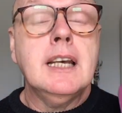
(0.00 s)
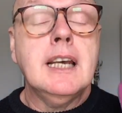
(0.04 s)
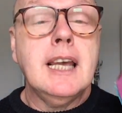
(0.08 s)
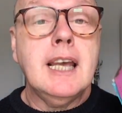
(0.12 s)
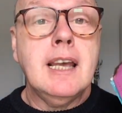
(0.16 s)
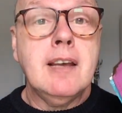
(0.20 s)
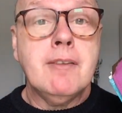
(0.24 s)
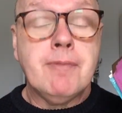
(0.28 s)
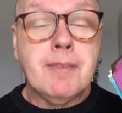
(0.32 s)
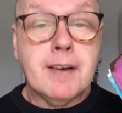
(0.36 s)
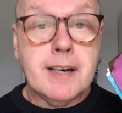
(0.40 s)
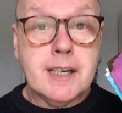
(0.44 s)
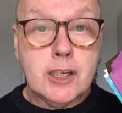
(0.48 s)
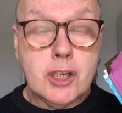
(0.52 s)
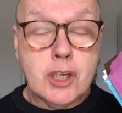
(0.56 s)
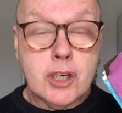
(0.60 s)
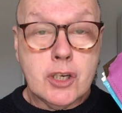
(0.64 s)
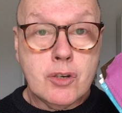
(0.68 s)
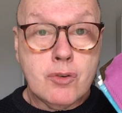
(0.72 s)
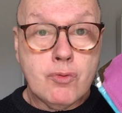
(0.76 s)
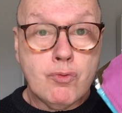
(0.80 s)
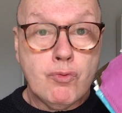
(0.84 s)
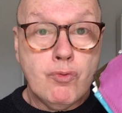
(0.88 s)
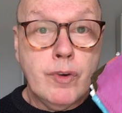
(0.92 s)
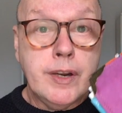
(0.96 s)
if I
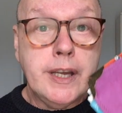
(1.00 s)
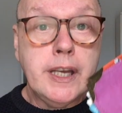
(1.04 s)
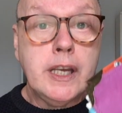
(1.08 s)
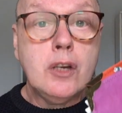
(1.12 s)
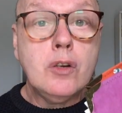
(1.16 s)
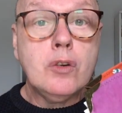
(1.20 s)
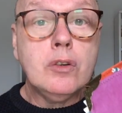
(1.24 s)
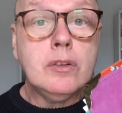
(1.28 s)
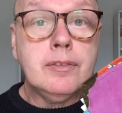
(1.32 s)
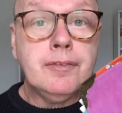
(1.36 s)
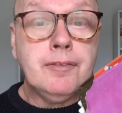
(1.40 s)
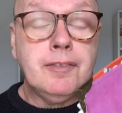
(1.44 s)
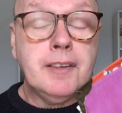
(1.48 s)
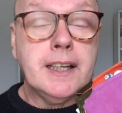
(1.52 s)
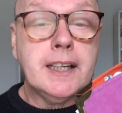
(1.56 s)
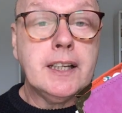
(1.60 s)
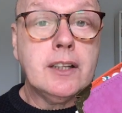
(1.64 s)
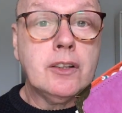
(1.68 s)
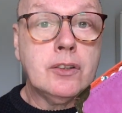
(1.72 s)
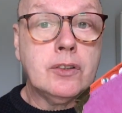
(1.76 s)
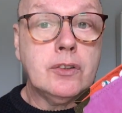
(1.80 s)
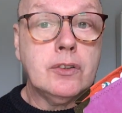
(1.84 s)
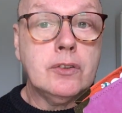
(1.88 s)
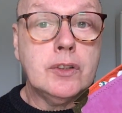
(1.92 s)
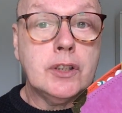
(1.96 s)
just read or flick
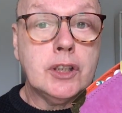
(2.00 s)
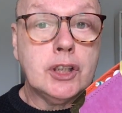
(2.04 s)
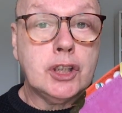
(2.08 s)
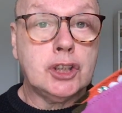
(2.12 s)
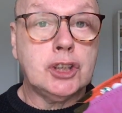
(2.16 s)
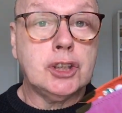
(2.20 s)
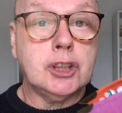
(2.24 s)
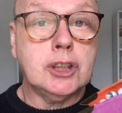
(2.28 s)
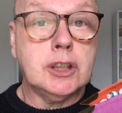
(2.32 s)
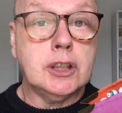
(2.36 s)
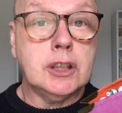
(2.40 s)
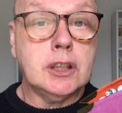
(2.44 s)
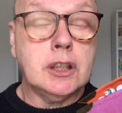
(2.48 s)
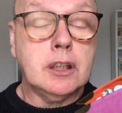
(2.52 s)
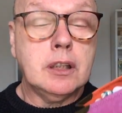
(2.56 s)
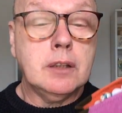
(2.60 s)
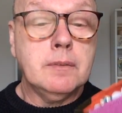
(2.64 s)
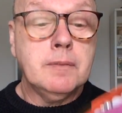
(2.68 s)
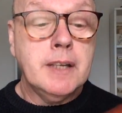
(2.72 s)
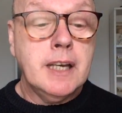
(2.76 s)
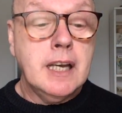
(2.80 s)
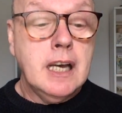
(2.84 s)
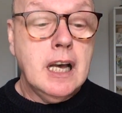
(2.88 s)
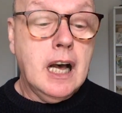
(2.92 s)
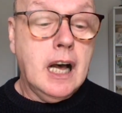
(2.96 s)
through this journal,
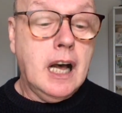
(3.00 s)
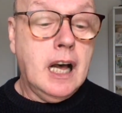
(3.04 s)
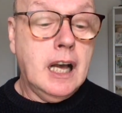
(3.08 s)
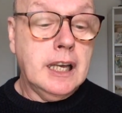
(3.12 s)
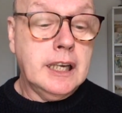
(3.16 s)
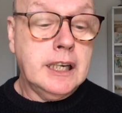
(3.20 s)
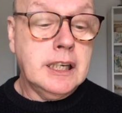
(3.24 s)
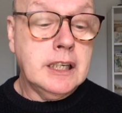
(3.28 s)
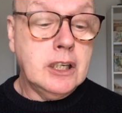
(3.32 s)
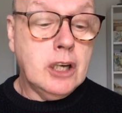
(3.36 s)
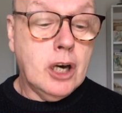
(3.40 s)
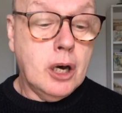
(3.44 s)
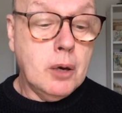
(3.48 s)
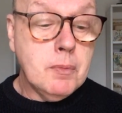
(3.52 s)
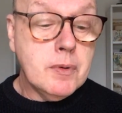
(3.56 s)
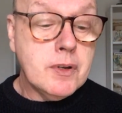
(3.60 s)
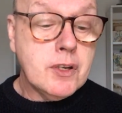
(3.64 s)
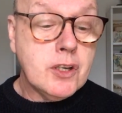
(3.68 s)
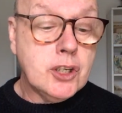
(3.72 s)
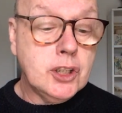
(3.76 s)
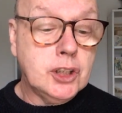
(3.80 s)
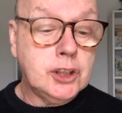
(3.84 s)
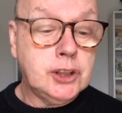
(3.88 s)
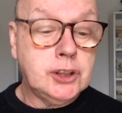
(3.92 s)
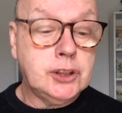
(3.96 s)
I can
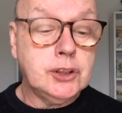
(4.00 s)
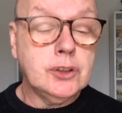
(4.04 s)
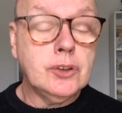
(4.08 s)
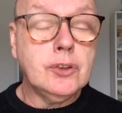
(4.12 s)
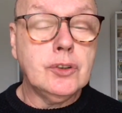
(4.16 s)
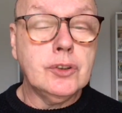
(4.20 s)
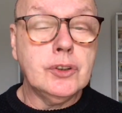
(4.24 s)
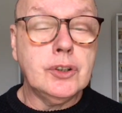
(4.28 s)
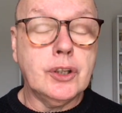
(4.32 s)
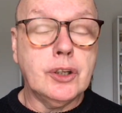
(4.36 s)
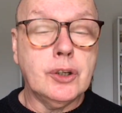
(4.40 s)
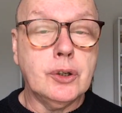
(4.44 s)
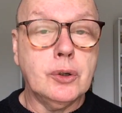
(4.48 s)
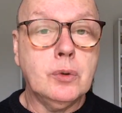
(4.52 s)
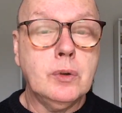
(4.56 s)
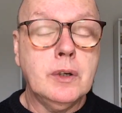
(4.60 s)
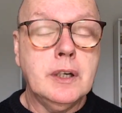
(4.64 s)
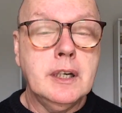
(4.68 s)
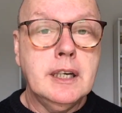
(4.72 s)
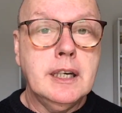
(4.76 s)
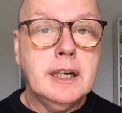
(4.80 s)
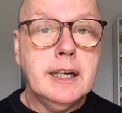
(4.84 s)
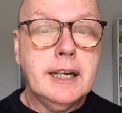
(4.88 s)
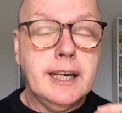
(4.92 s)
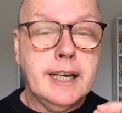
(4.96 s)
almost assure you
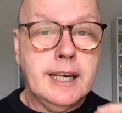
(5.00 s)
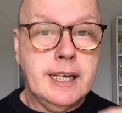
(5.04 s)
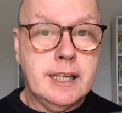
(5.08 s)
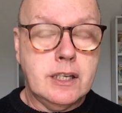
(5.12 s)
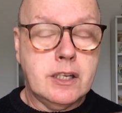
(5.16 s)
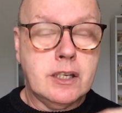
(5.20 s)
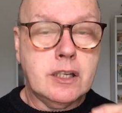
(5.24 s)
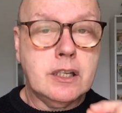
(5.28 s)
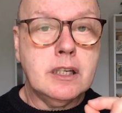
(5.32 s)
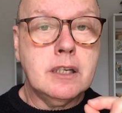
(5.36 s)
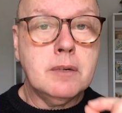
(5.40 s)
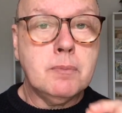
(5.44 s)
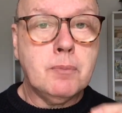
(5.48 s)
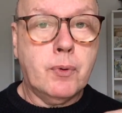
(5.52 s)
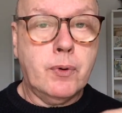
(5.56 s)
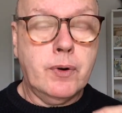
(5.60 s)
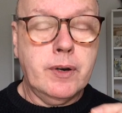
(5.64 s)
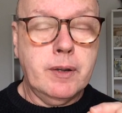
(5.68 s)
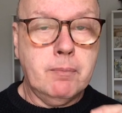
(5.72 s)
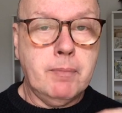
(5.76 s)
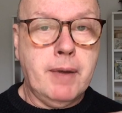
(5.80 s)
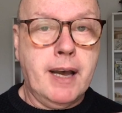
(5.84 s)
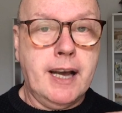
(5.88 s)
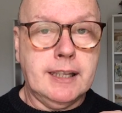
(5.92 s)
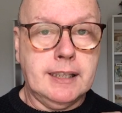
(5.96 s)
it's going to
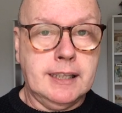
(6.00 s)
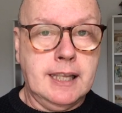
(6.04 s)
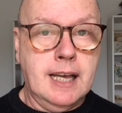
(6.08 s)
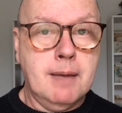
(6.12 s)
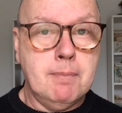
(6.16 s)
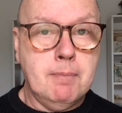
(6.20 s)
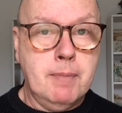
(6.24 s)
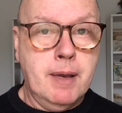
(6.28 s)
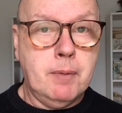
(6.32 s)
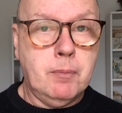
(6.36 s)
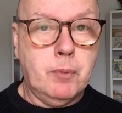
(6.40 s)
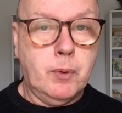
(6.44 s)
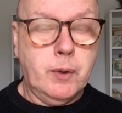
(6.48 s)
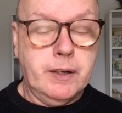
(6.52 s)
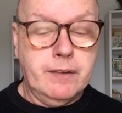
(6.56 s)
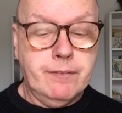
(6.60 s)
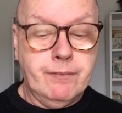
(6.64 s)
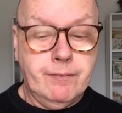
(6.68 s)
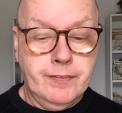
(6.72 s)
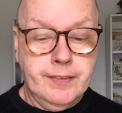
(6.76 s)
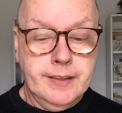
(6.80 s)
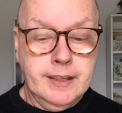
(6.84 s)
bring back that memory.